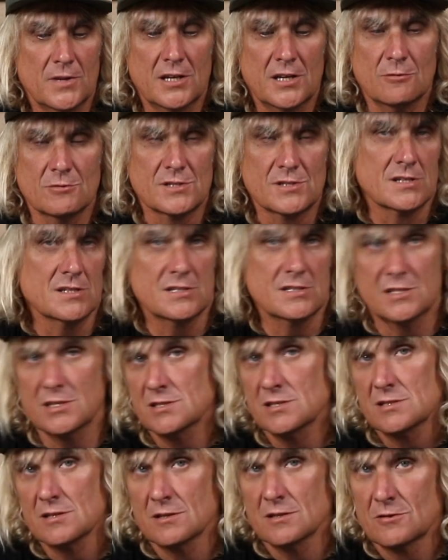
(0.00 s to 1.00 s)
He was
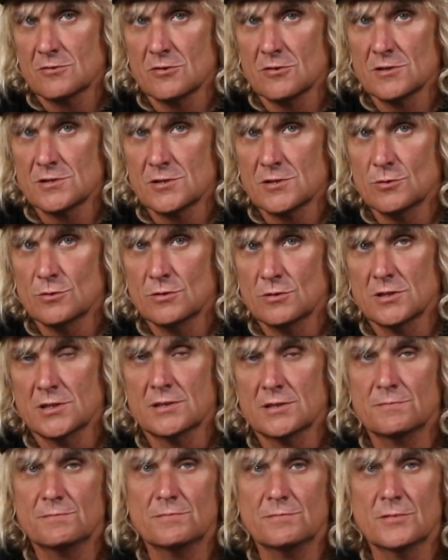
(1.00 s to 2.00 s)
consistent across all
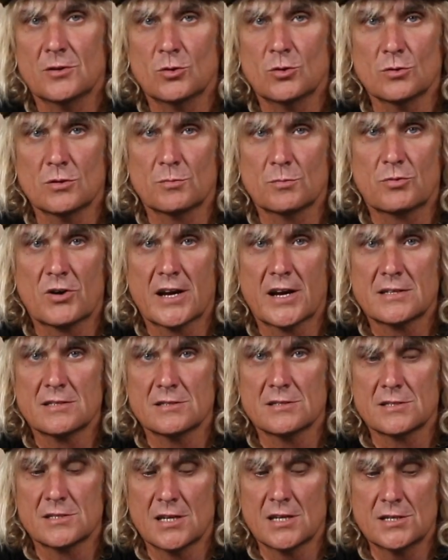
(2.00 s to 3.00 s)
the
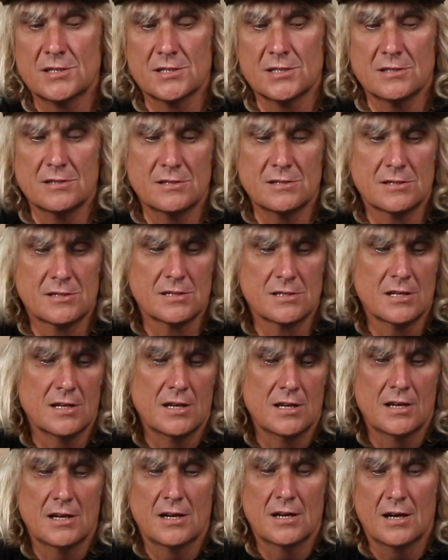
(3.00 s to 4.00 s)
practice sessions,
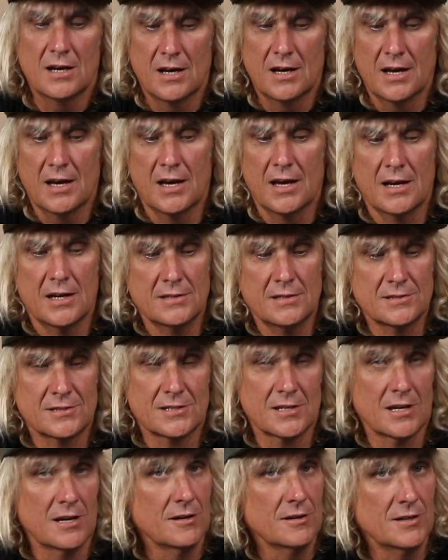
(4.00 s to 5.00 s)
and
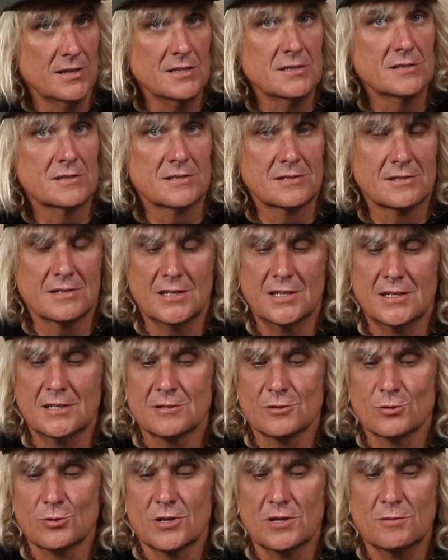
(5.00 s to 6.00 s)
so
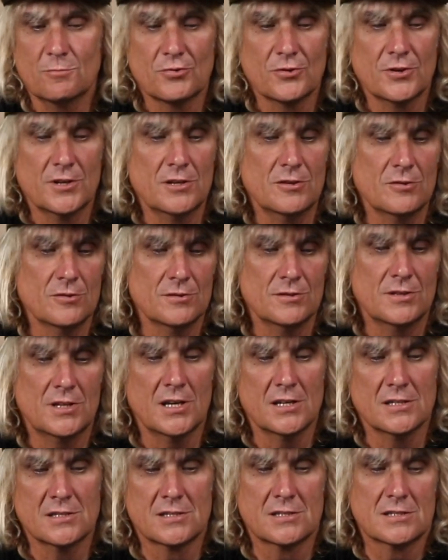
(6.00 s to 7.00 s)
he's looking pretty good.
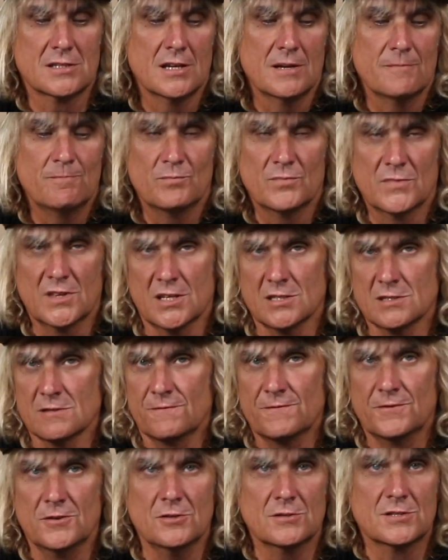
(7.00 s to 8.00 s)
There's a
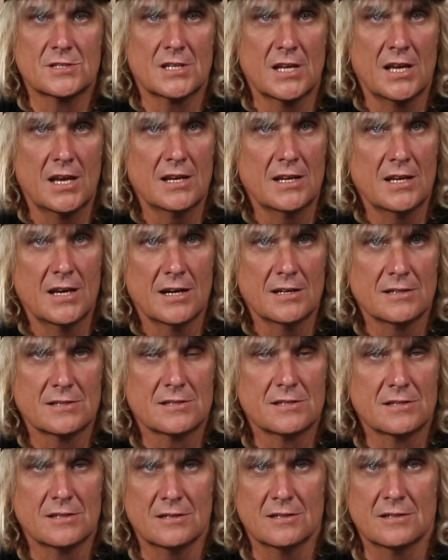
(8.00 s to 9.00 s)
few
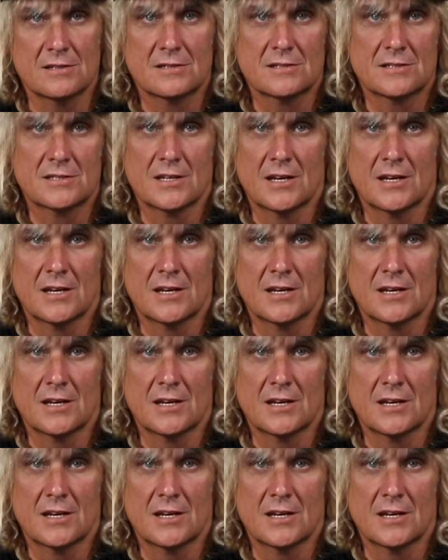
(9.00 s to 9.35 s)
standouts that